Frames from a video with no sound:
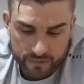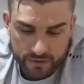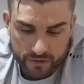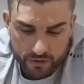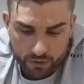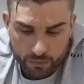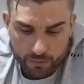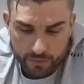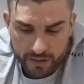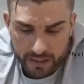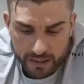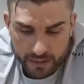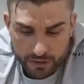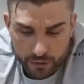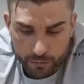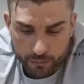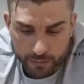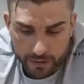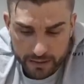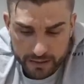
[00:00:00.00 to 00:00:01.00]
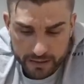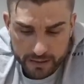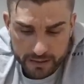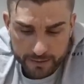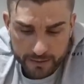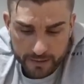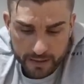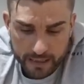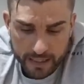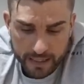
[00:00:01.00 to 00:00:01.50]
something I do
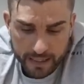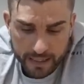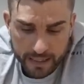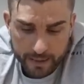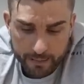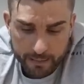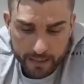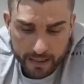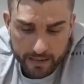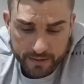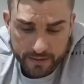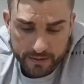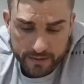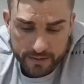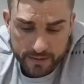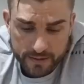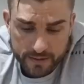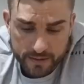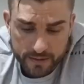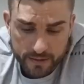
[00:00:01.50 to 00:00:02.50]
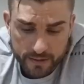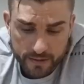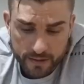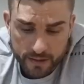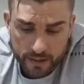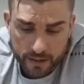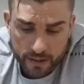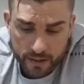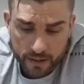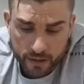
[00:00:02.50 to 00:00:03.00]
miss.
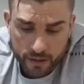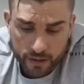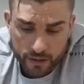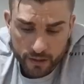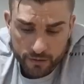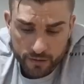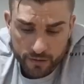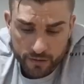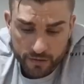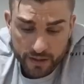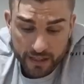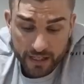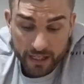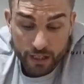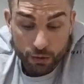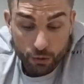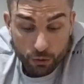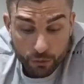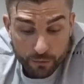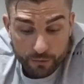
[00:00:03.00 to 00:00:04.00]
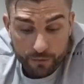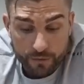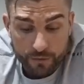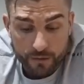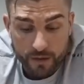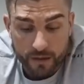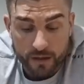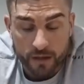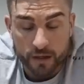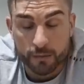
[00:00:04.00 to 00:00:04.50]
The thing I love
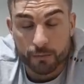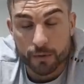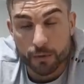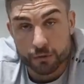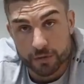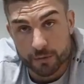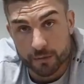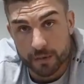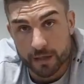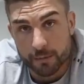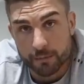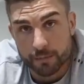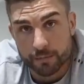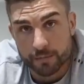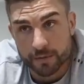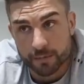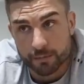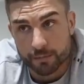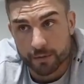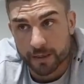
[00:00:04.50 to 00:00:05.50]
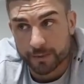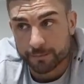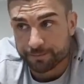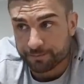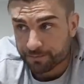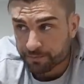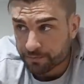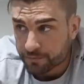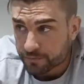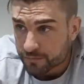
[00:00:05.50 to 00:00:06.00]
most about your
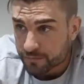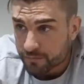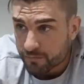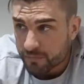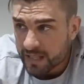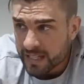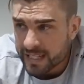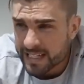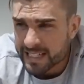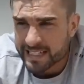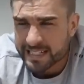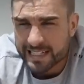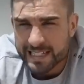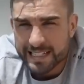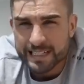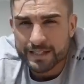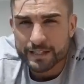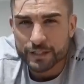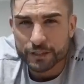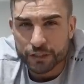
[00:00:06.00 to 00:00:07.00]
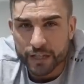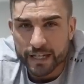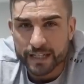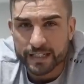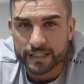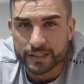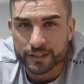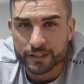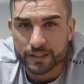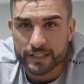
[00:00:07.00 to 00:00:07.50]
prep is seeing the
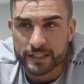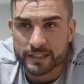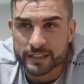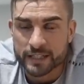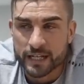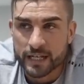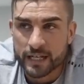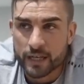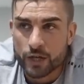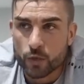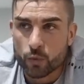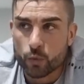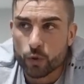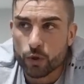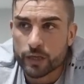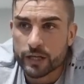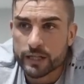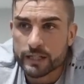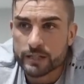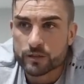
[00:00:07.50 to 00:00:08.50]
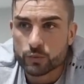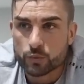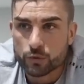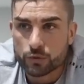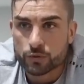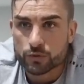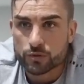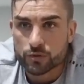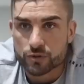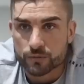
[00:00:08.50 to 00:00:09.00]
change, is working
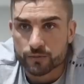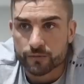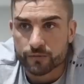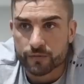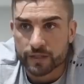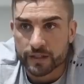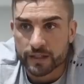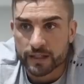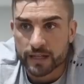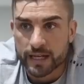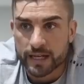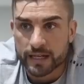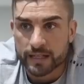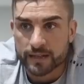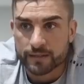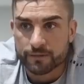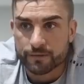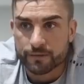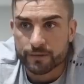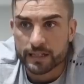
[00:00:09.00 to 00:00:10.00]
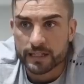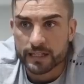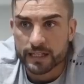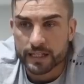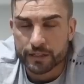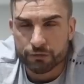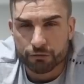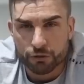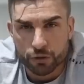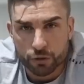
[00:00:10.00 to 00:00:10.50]
towards something and feeling
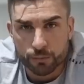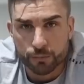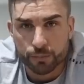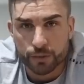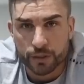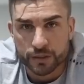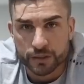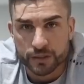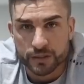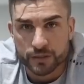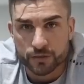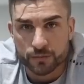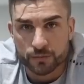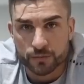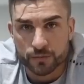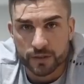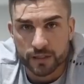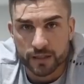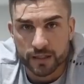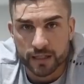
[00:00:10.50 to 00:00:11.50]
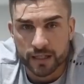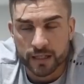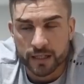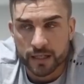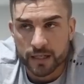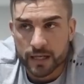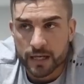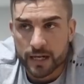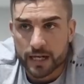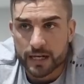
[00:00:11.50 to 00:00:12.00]
like you're accomplishing something. Like,
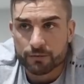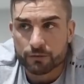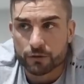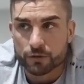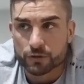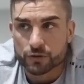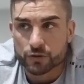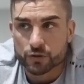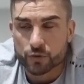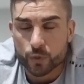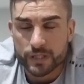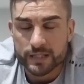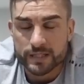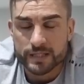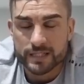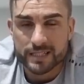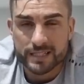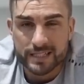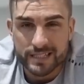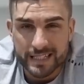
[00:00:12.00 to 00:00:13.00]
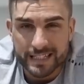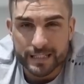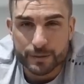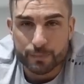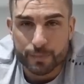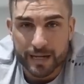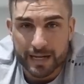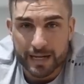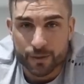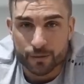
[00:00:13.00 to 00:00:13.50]
I've lost 26
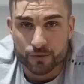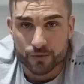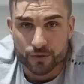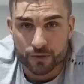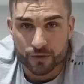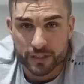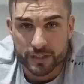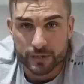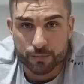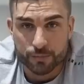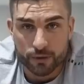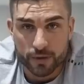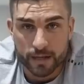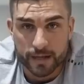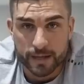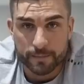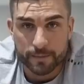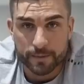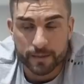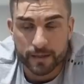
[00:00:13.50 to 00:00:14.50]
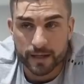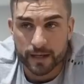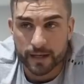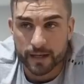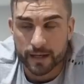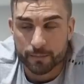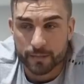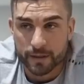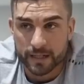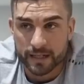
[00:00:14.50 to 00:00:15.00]
pounds on this prep,
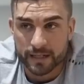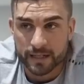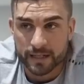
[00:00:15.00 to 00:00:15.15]
and